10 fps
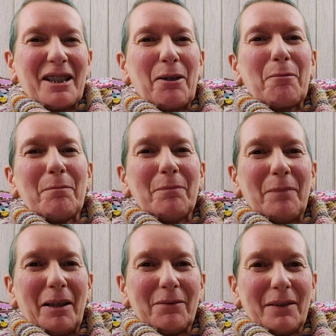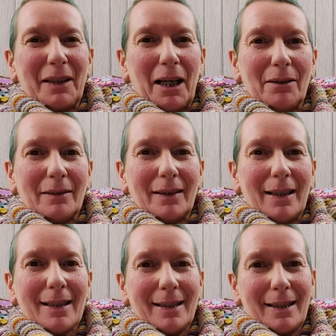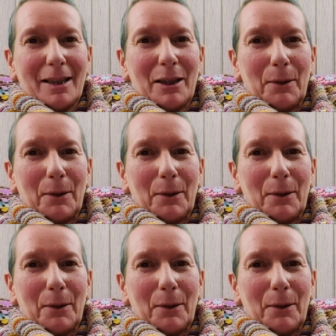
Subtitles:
So bye for now. I'll see you